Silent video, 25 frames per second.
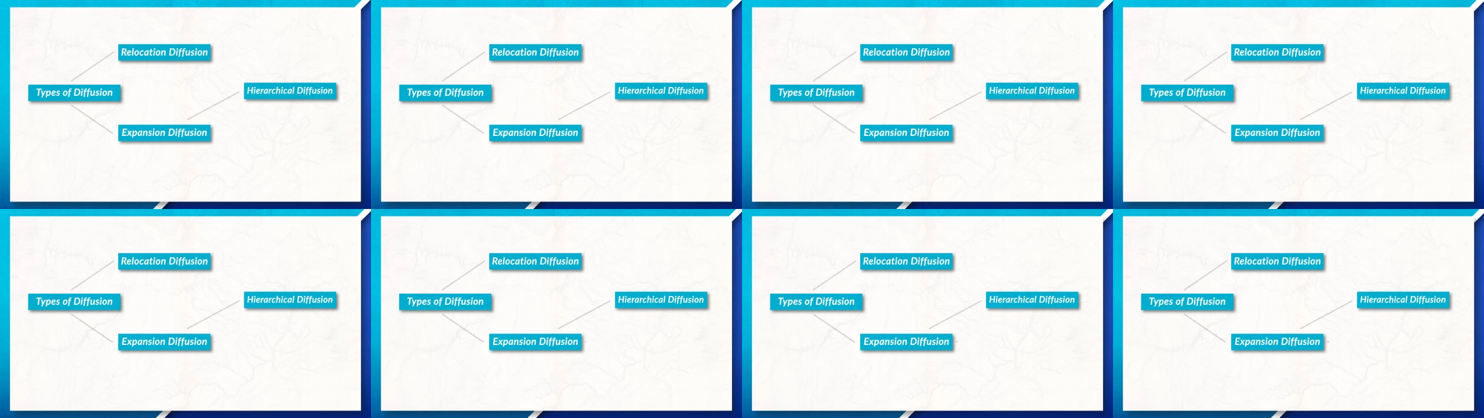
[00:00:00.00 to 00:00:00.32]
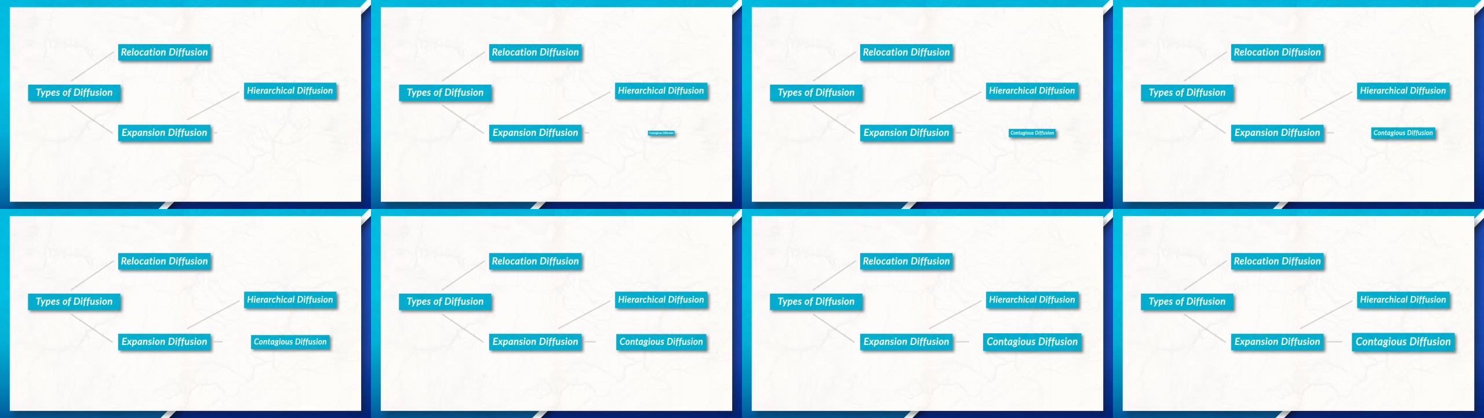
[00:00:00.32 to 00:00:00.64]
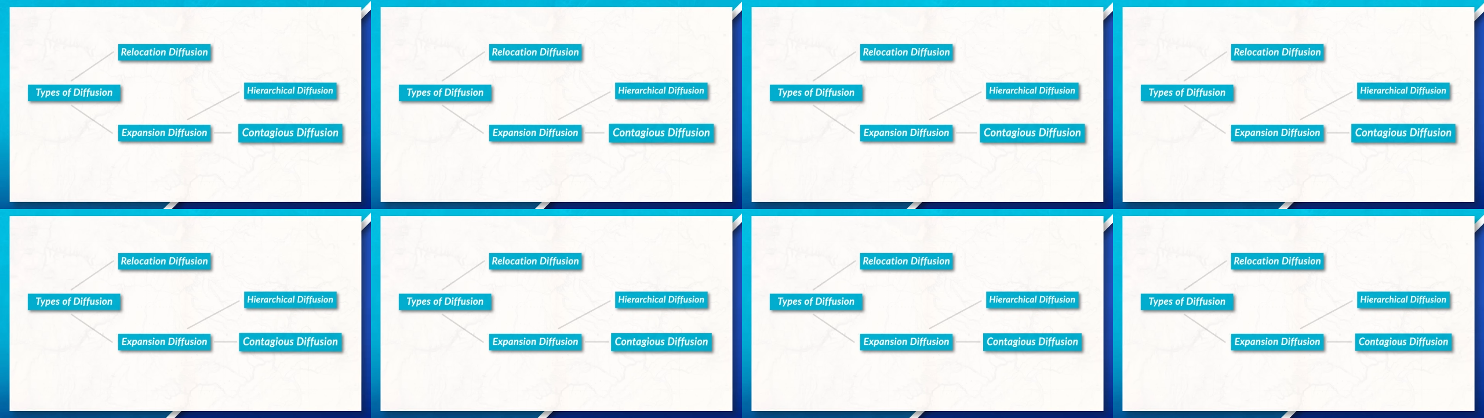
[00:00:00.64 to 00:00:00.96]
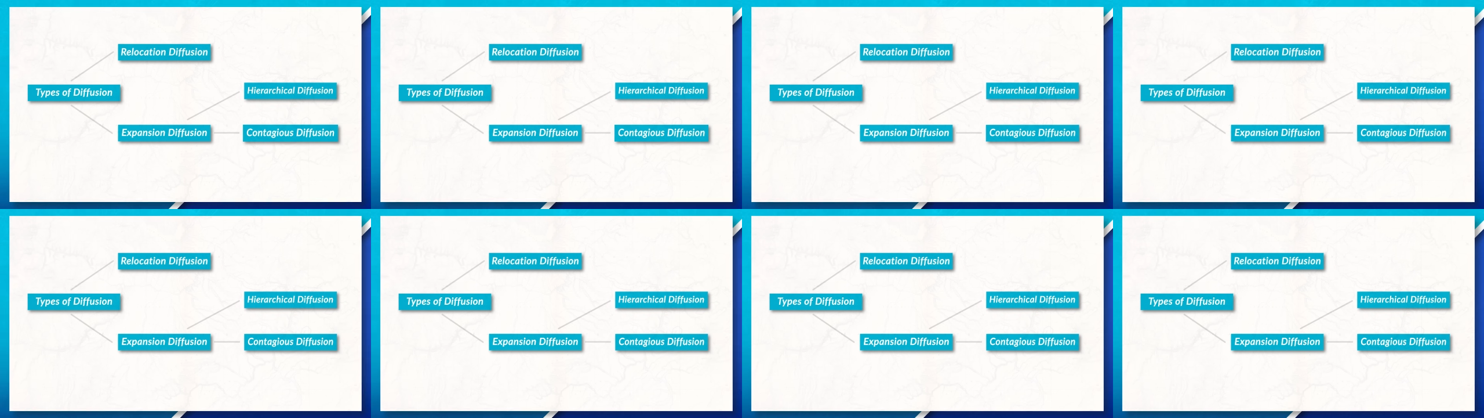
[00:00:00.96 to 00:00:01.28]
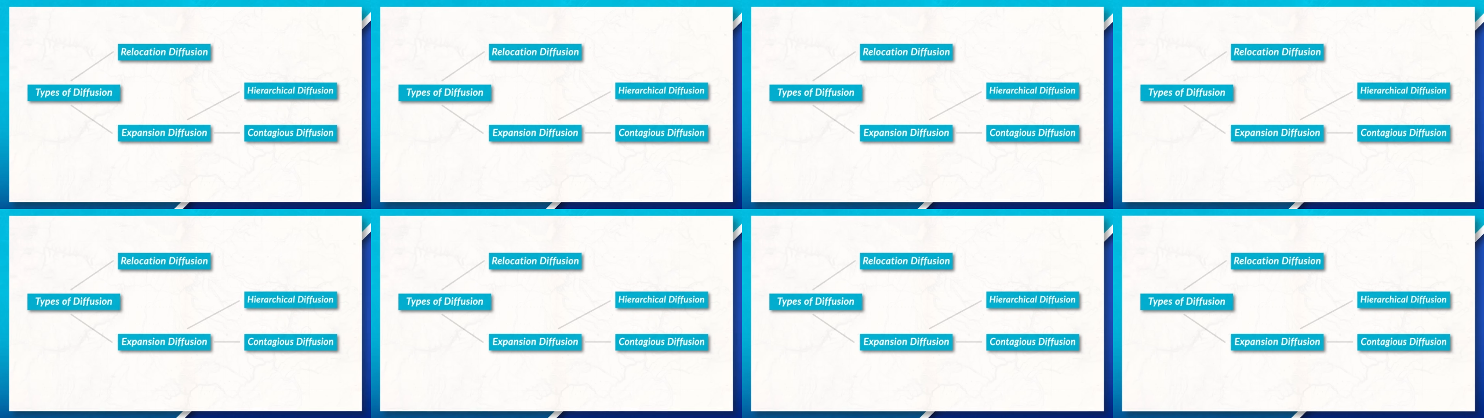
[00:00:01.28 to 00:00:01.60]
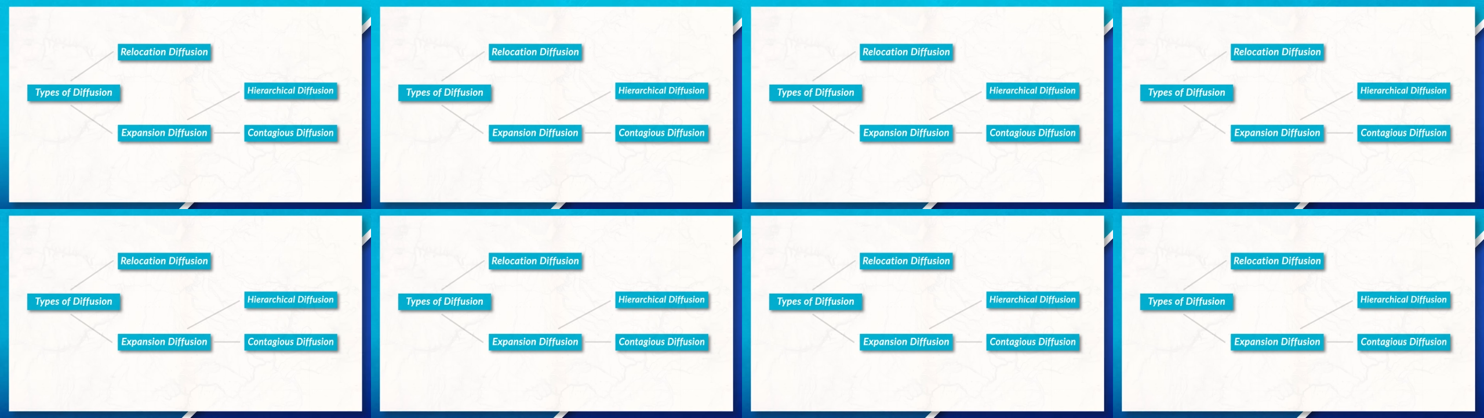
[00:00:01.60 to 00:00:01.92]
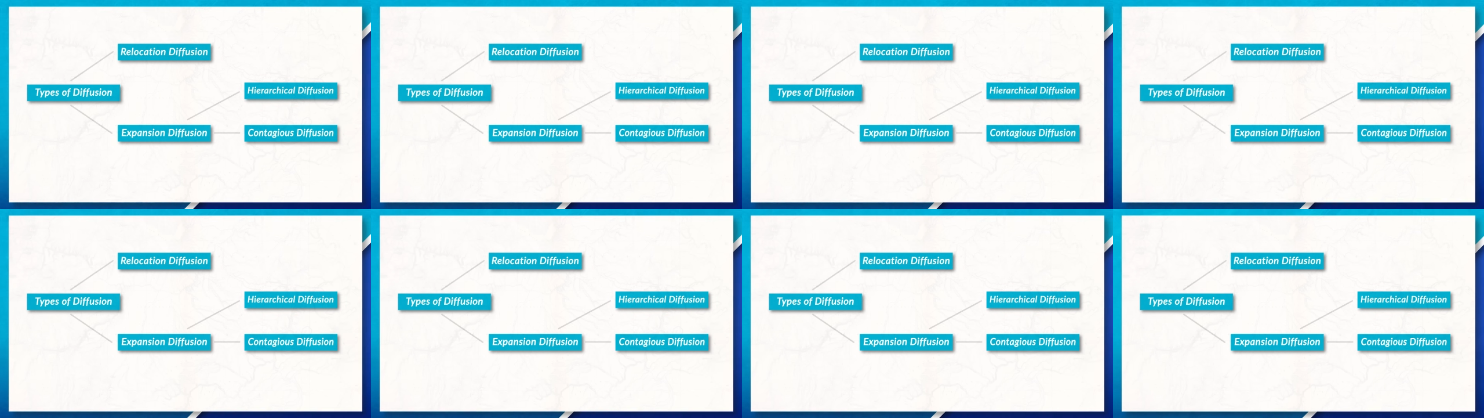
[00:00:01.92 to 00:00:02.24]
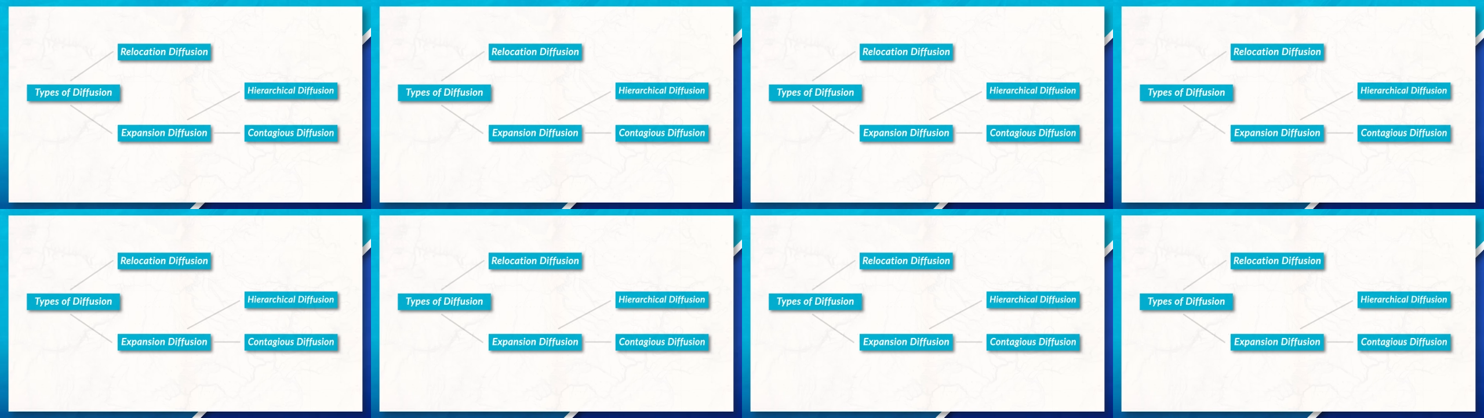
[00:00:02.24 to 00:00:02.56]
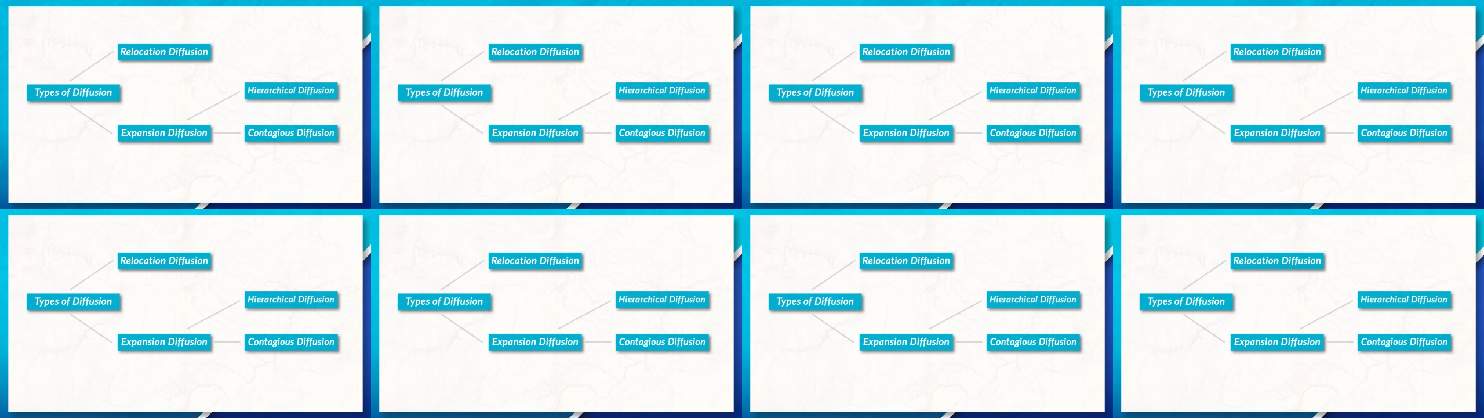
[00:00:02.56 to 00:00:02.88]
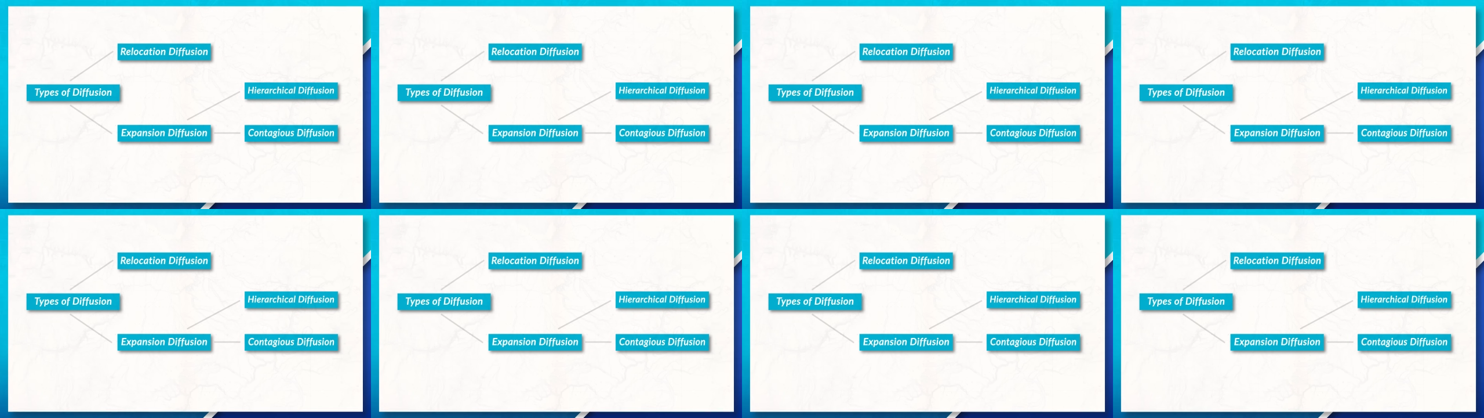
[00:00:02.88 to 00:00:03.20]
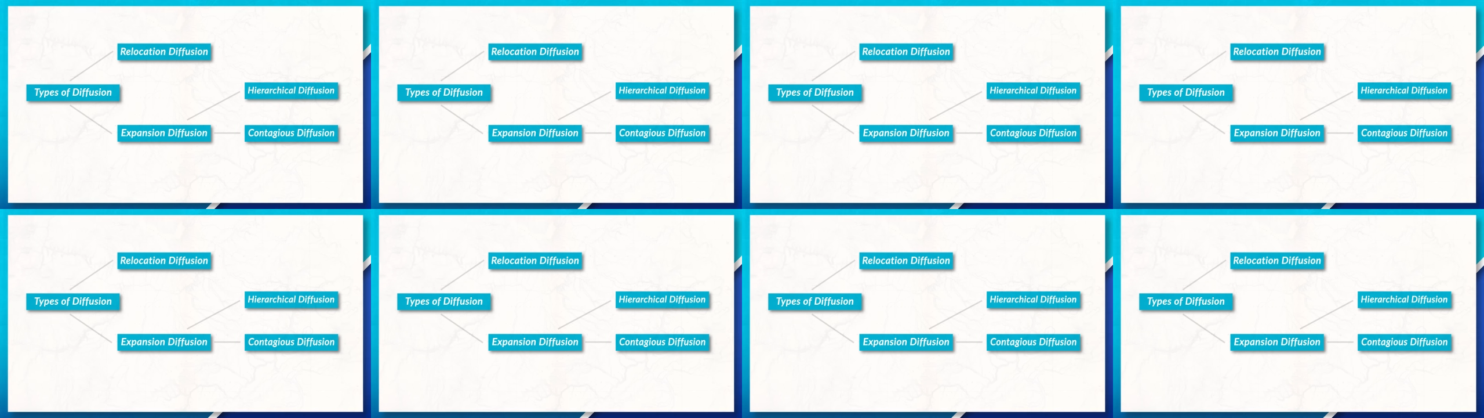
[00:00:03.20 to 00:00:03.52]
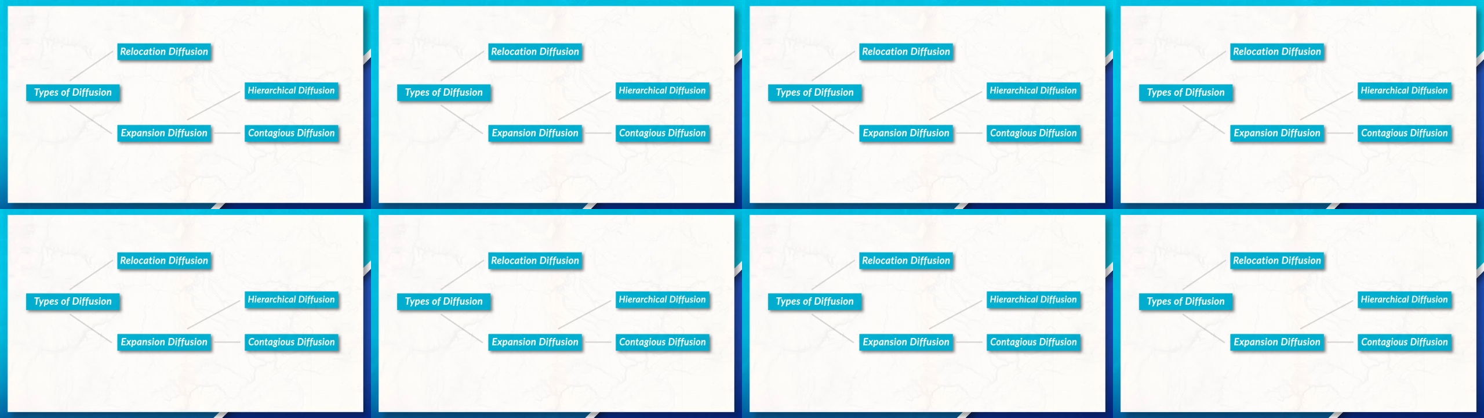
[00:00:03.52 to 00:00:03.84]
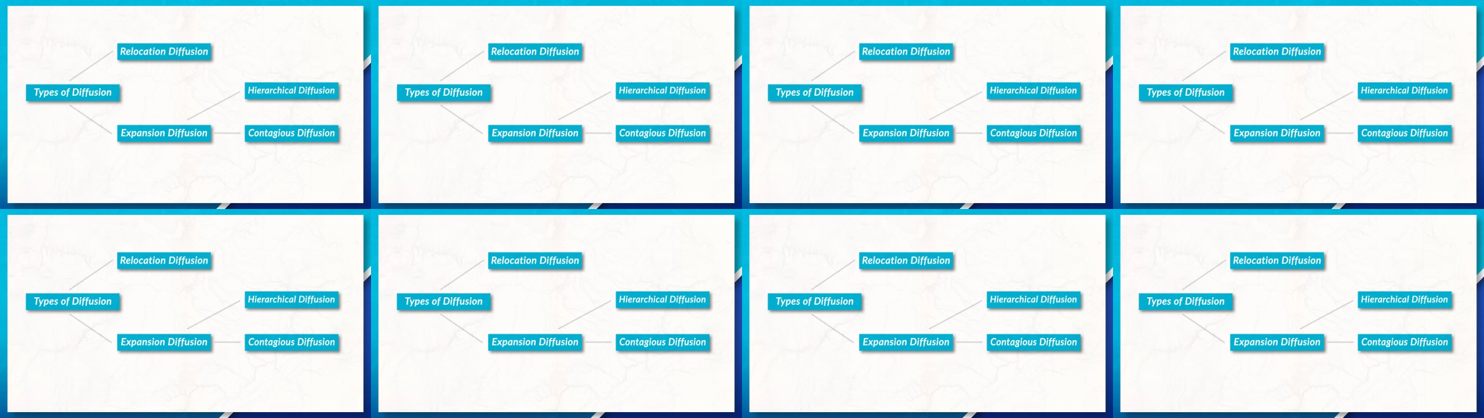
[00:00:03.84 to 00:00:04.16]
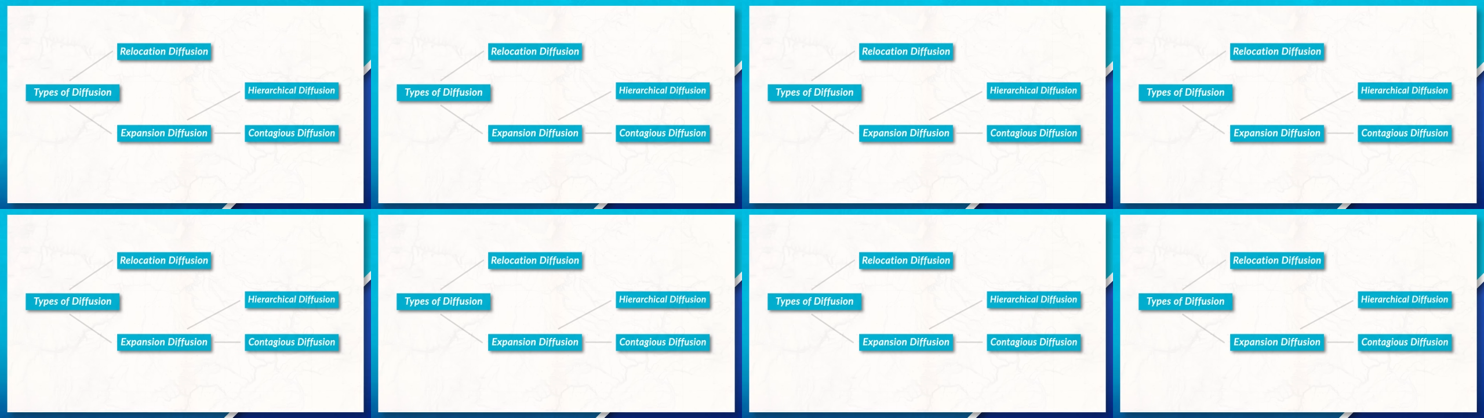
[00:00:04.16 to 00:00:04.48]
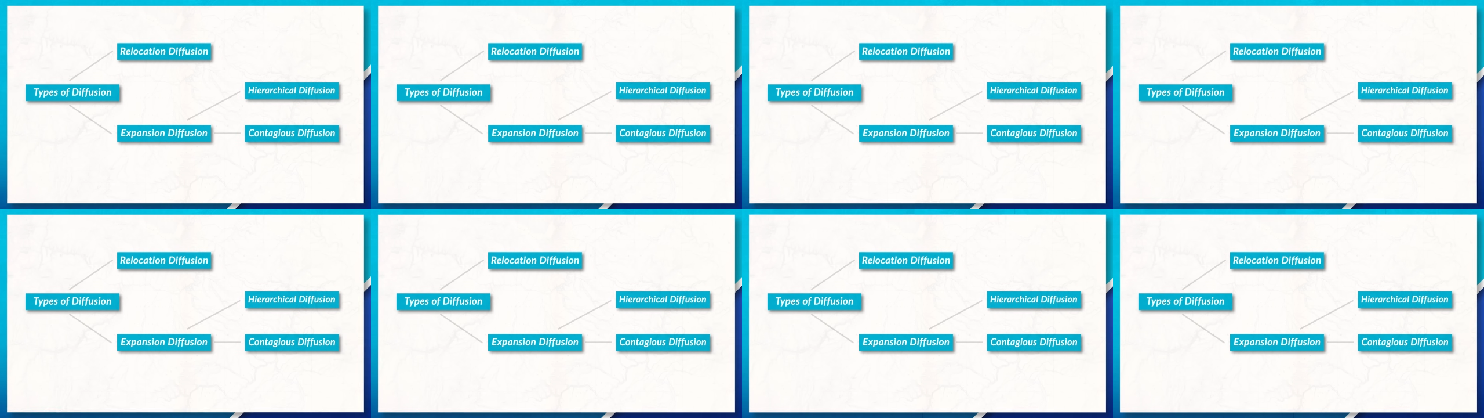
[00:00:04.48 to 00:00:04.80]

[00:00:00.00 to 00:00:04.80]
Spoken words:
[unreadable: no face in view]